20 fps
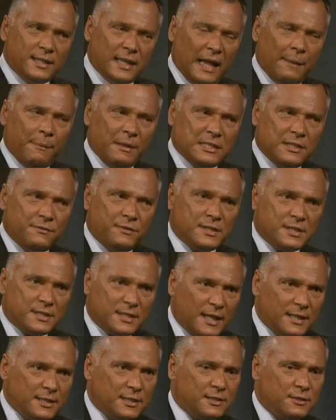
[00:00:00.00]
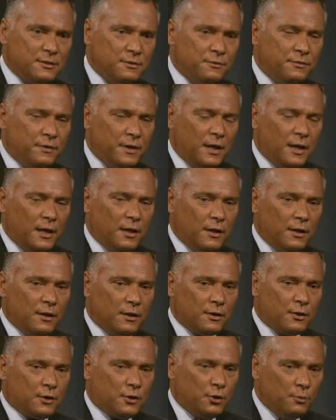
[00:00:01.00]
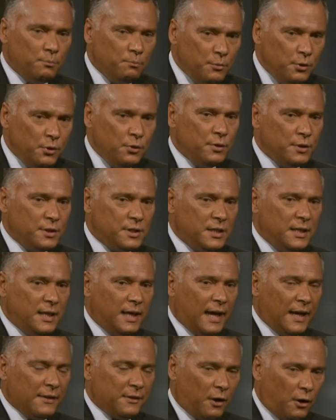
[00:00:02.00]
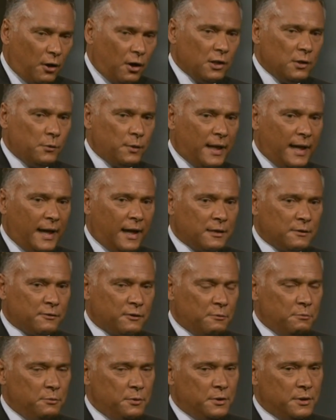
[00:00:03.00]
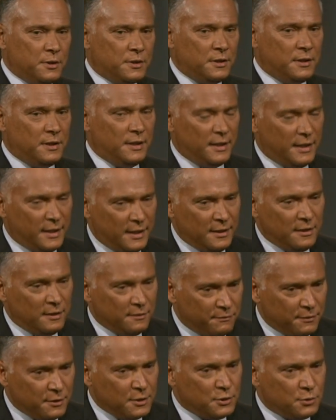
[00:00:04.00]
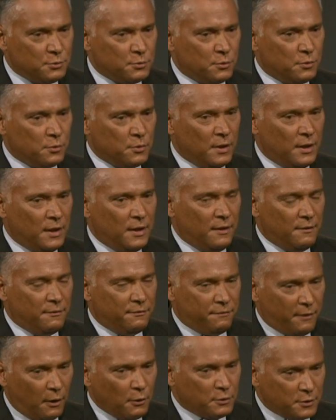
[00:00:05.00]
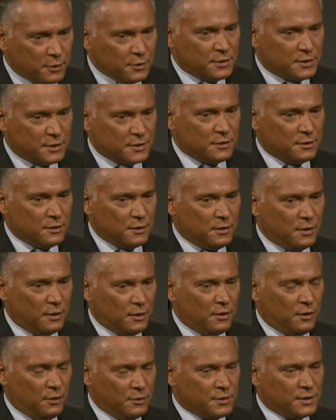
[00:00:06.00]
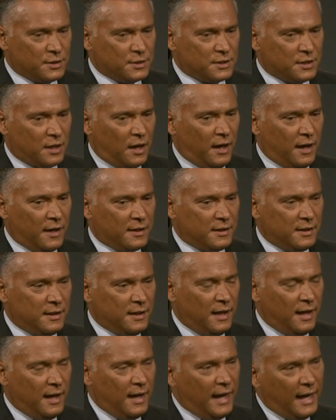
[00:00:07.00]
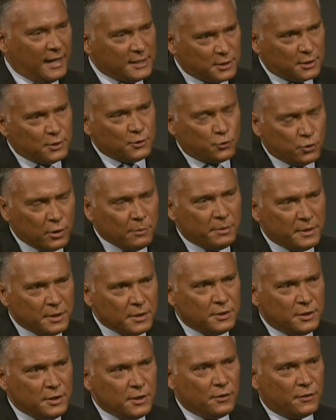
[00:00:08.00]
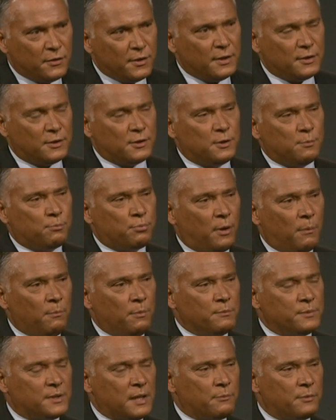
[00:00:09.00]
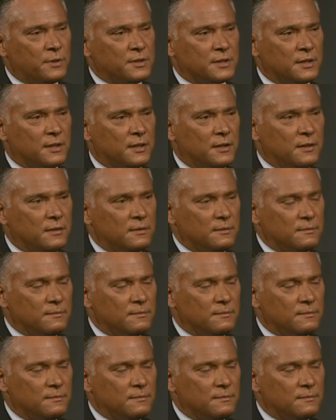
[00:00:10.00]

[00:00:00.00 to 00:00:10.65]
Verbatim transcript: How much of a sense of community and the hollowing out of community, the individual focus uh, on society, has contributed, do you think, to the problems that we're seeing?